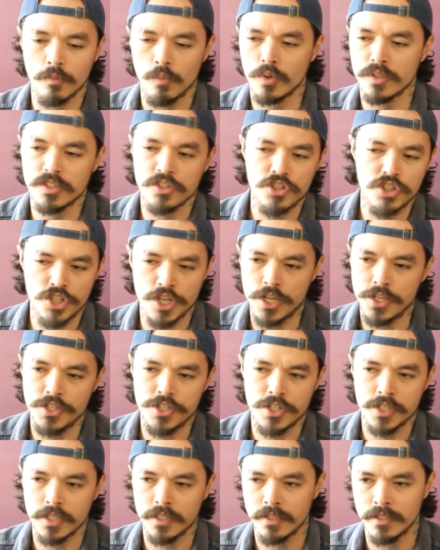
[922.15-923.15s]
what is
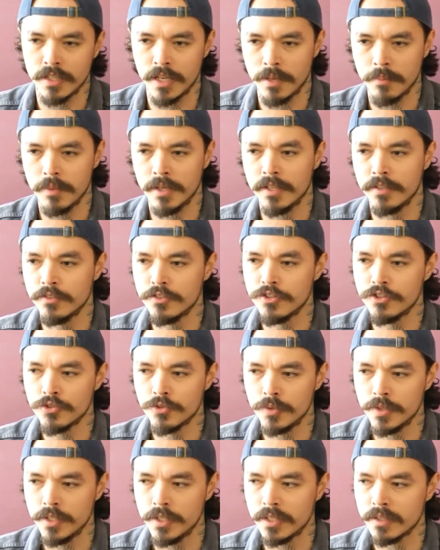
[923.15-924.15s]
changing in the gaming
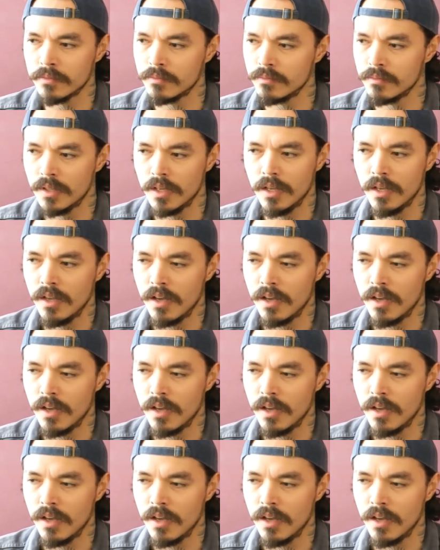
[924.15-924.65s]
industry, and